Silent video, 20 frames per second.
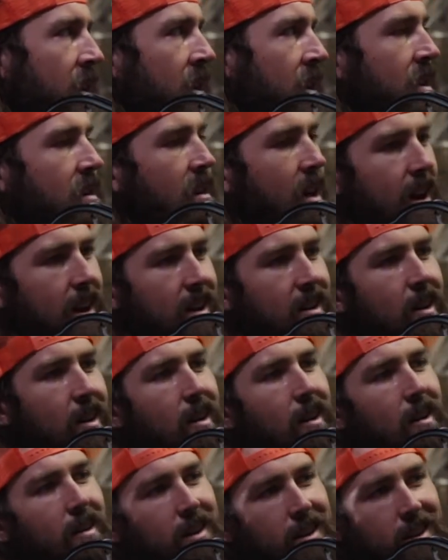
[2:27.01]

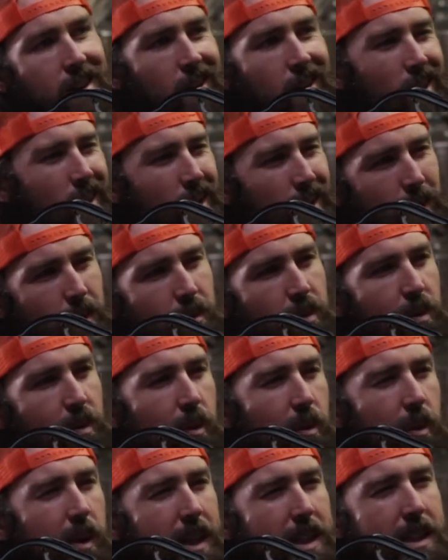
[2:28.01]
glycol and all the
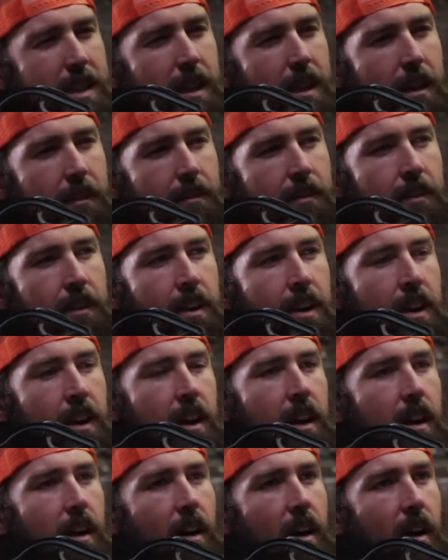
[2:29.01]
brewery stuff. Right.
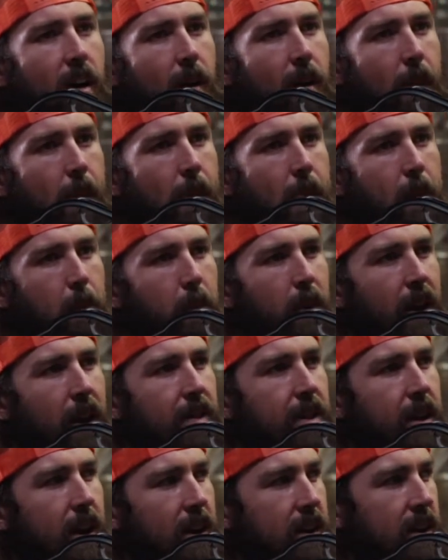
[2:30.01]
But
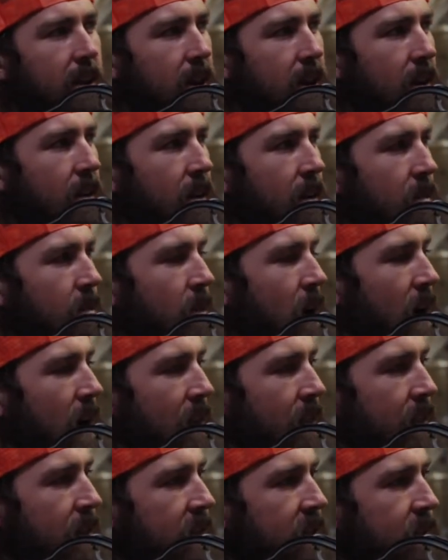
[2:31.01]
the idea
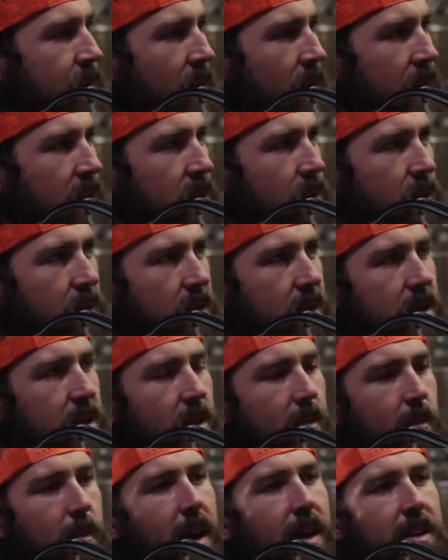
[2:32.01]
behind this space was to
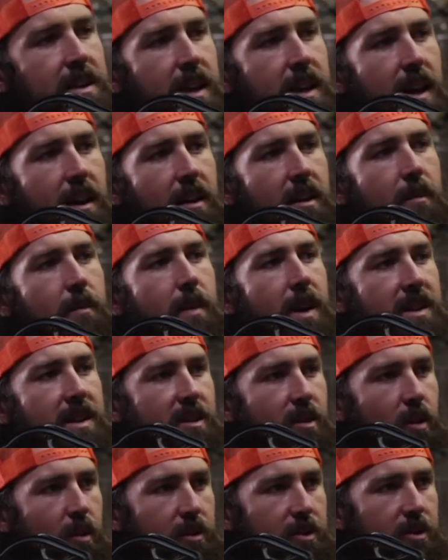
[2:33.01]
maintain our mixed
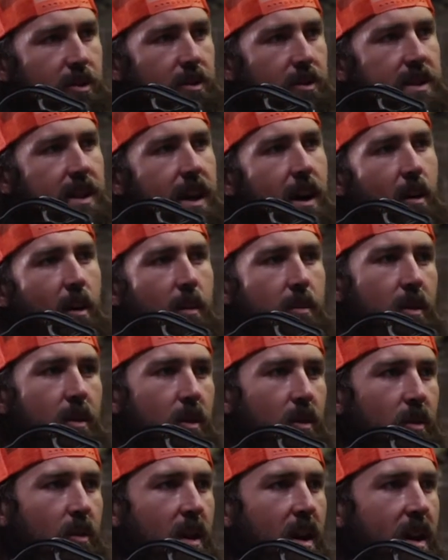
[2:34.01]
culture sour
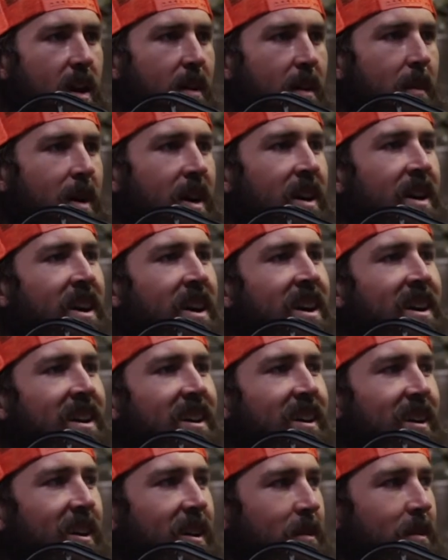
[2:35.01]
program.
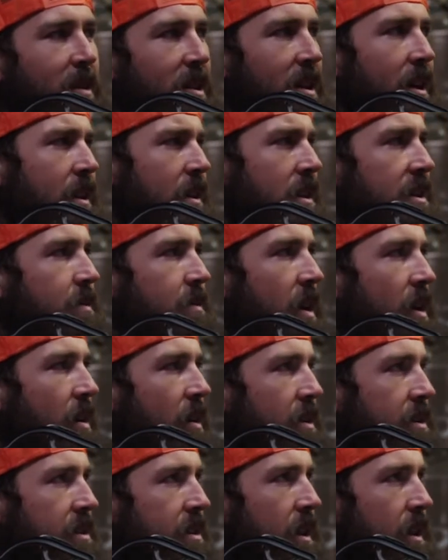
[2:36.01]
A lot of these
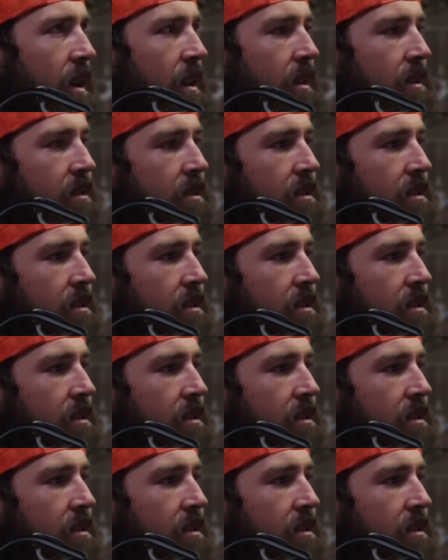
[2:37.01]
barrels that